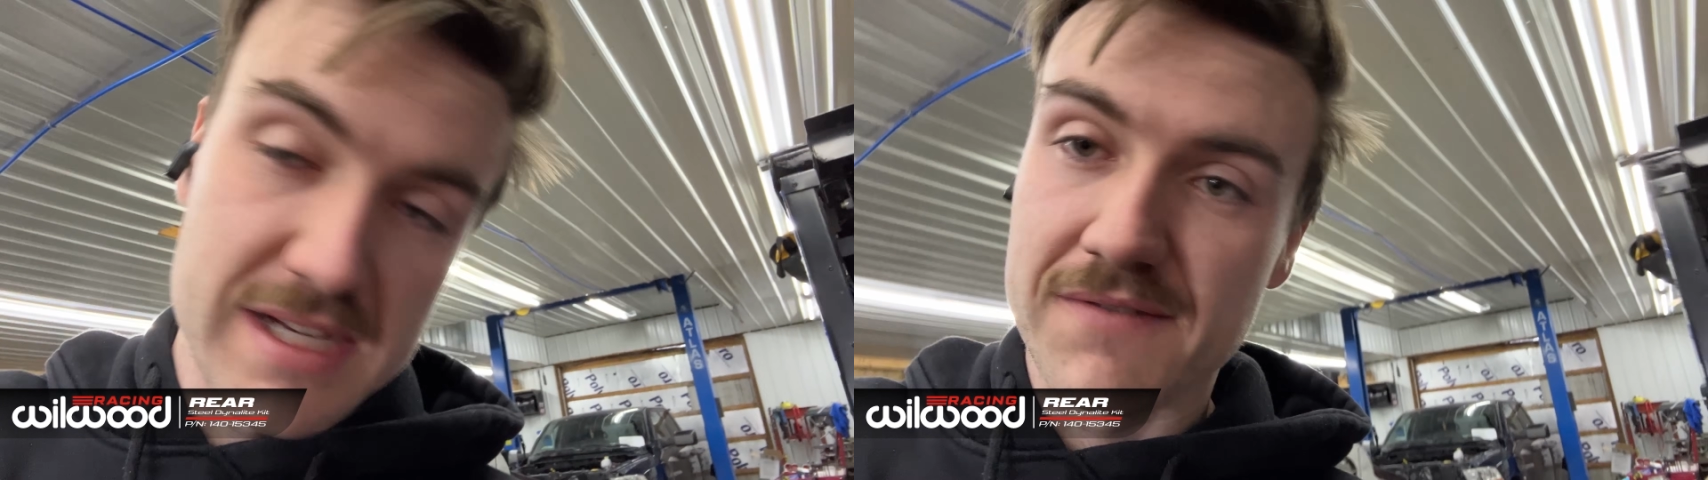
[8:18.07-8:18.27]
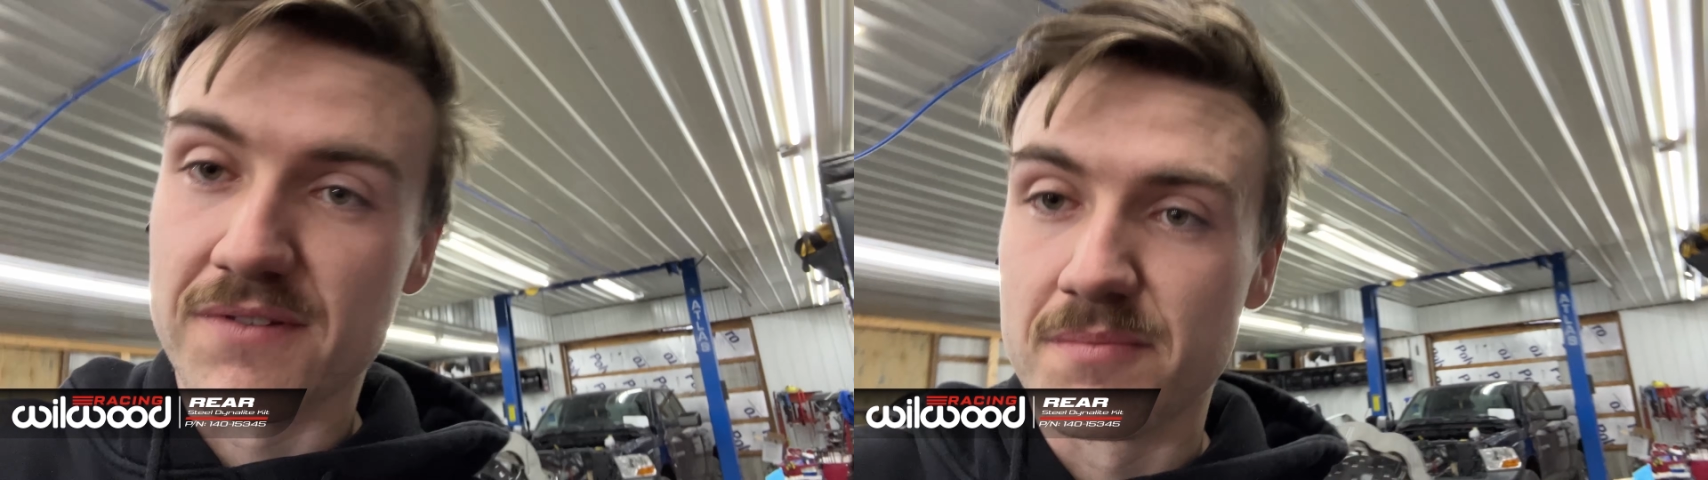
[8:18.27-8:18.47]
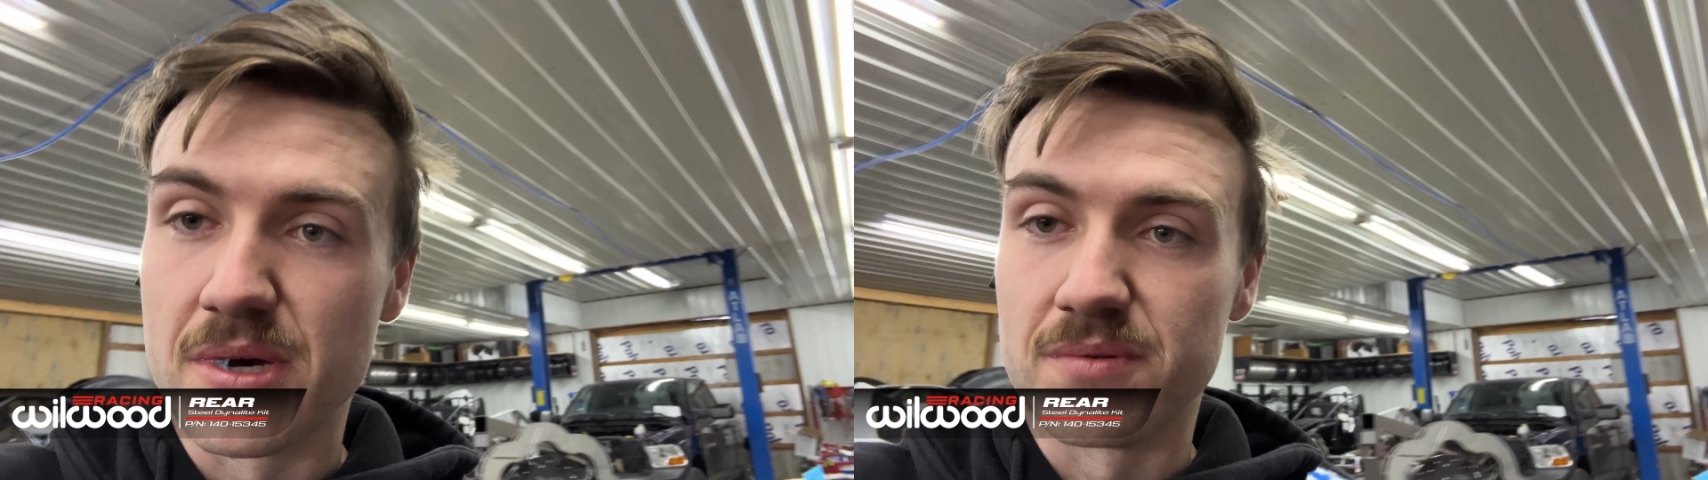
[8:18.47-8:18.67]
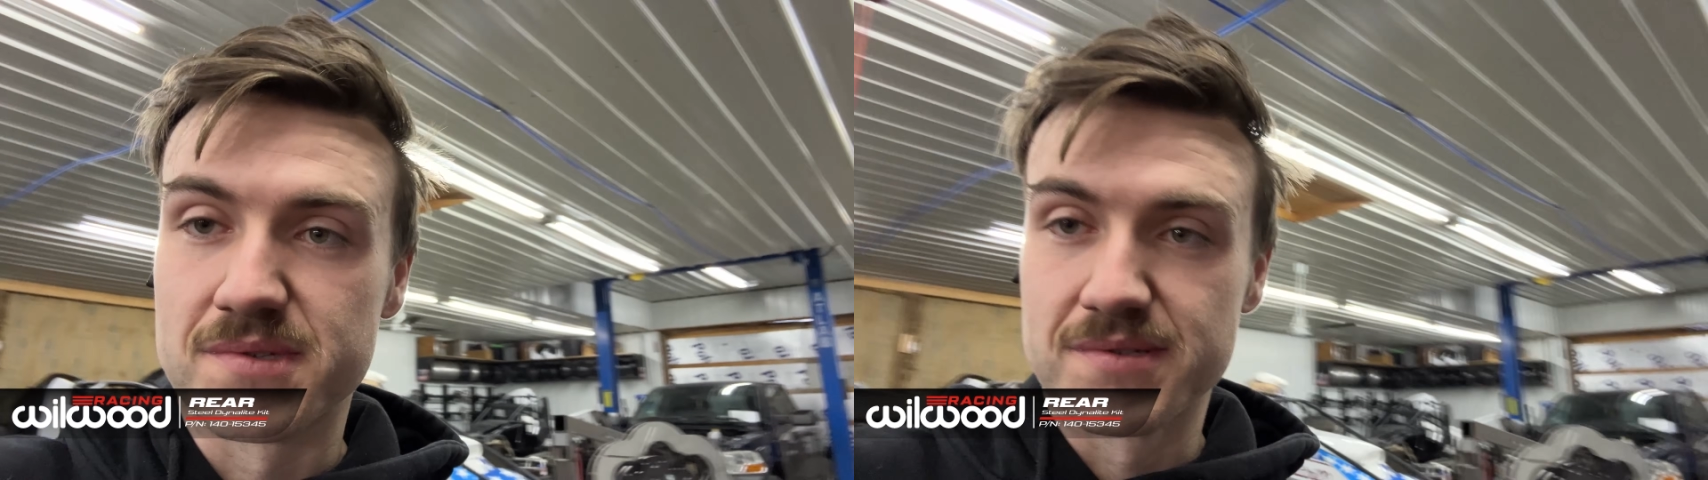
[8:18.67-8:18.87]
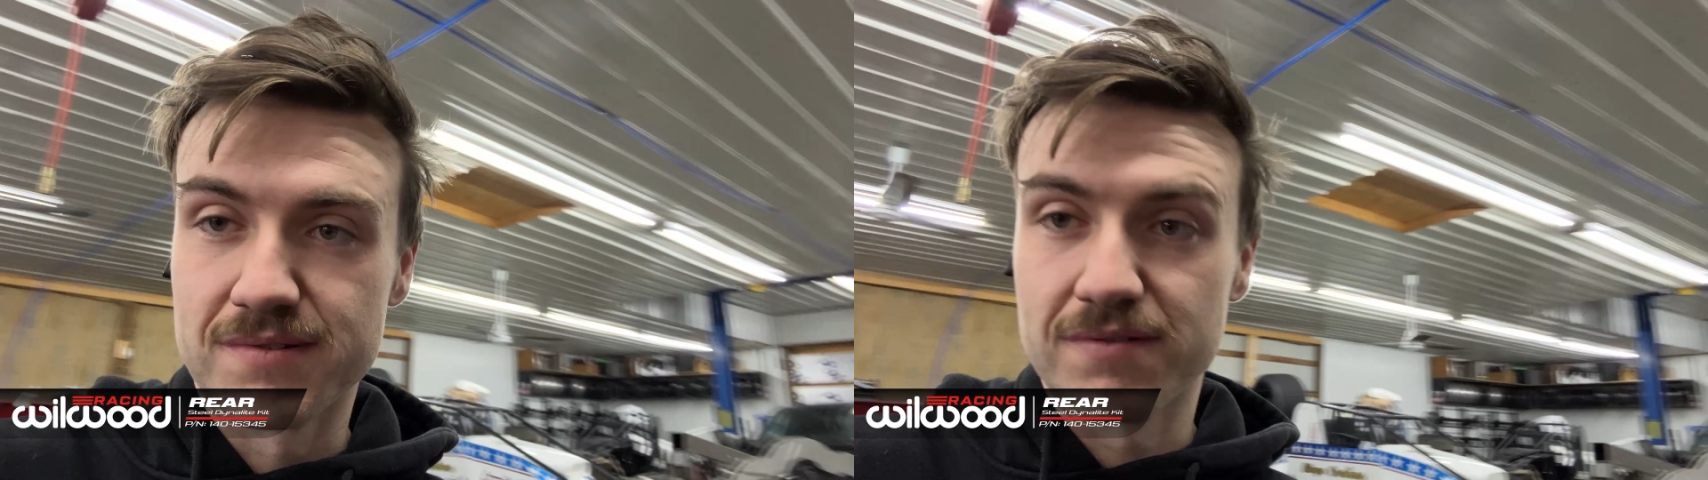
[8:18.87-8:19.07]
for the
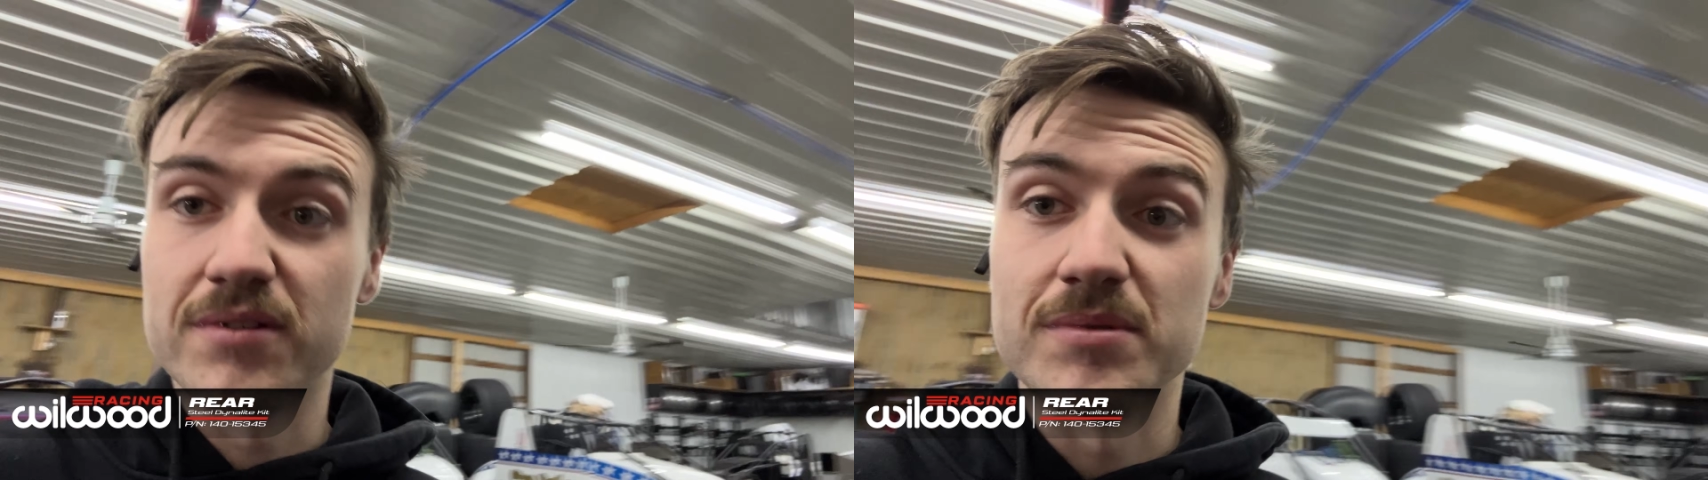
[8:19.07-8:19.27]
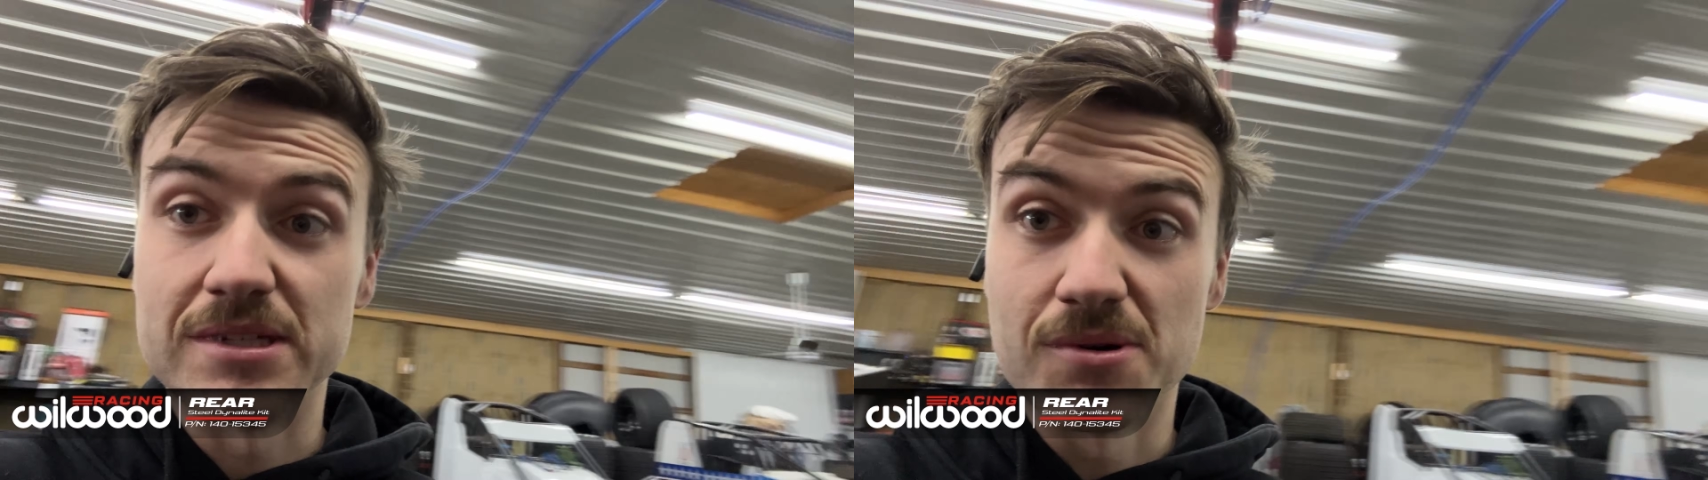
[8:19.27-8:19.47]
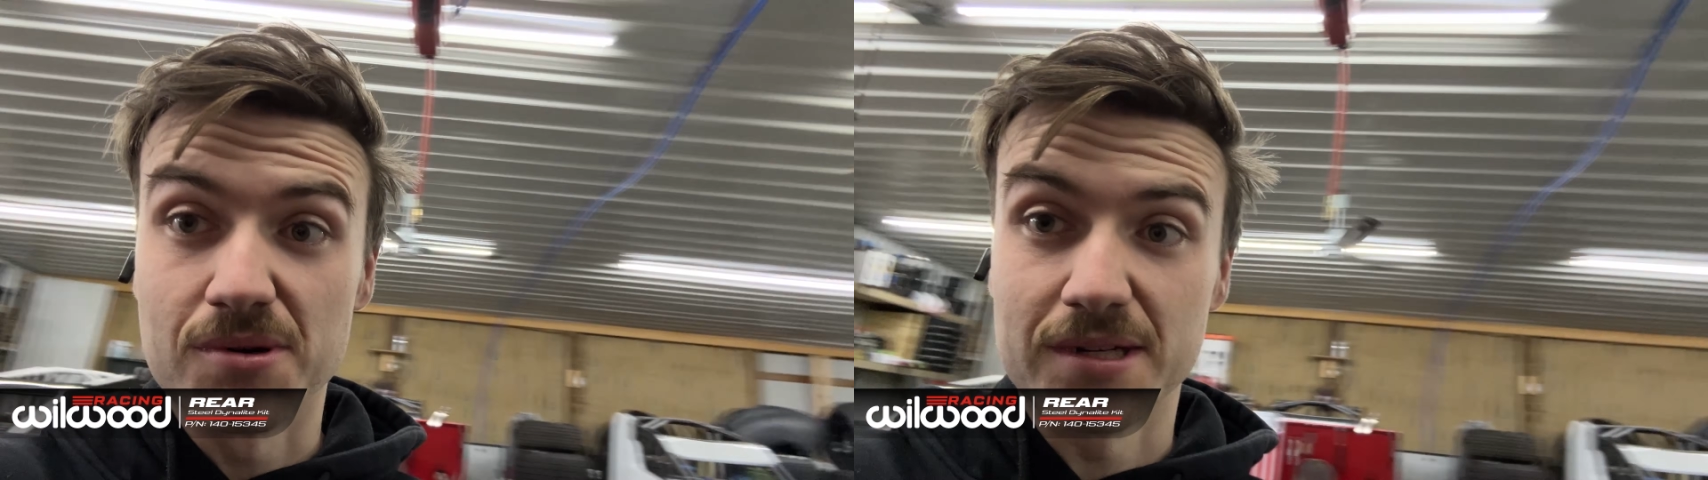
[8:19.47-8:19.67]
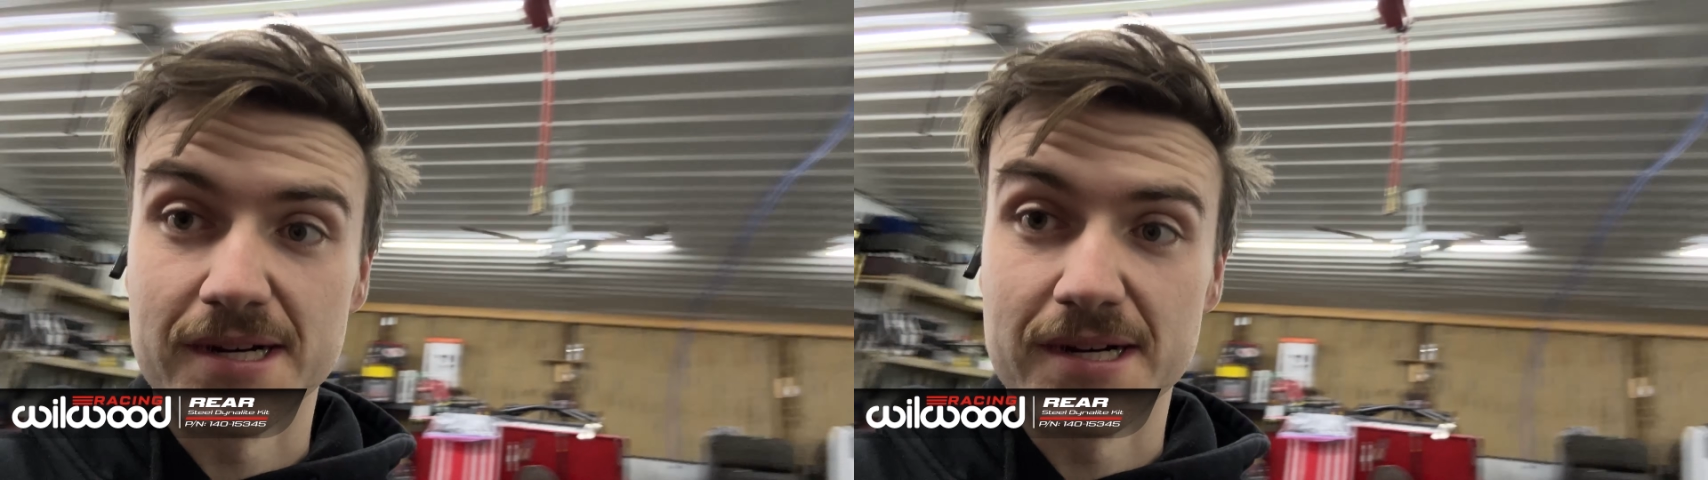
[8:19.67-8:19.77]
bolts for it to be torqued